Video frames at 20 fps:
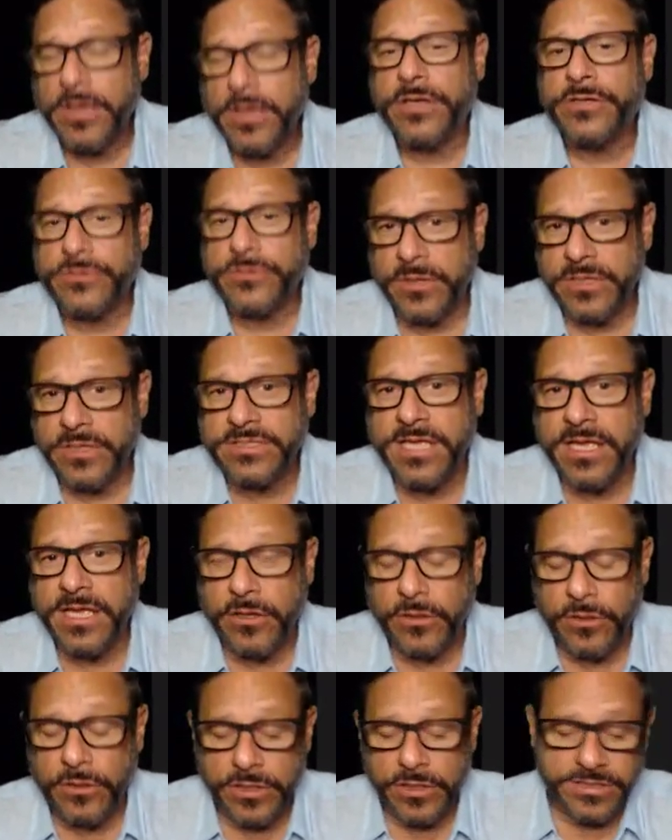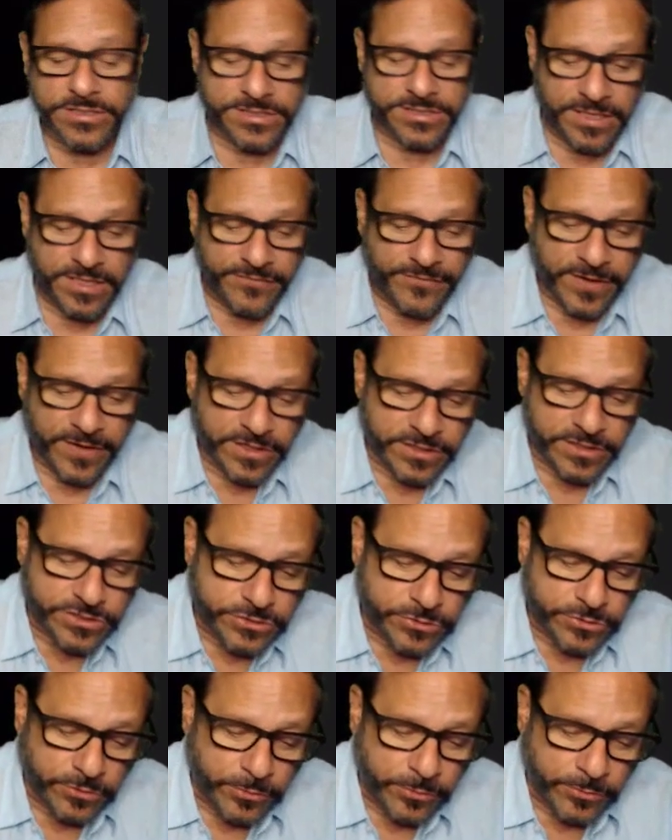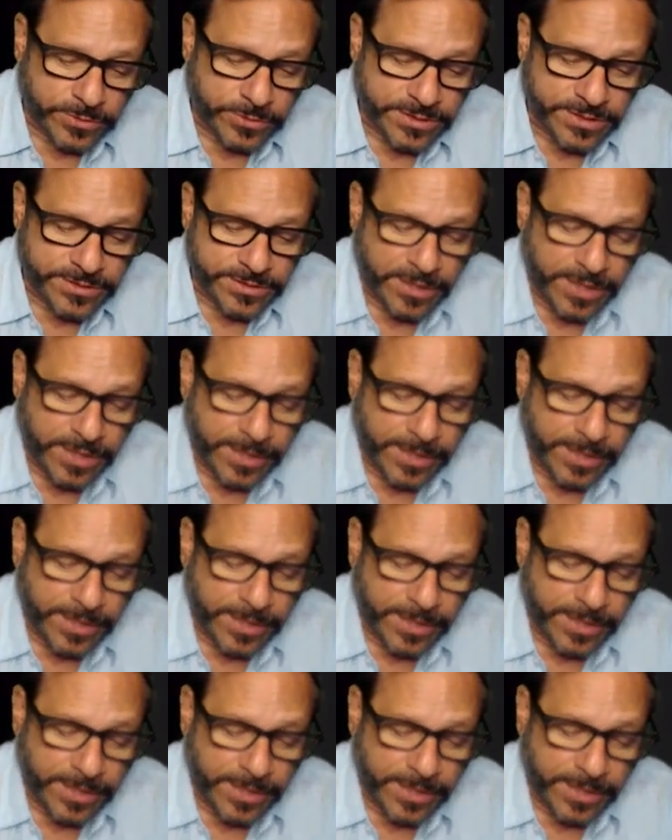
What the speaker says: So let's take a look and see if I can show you what I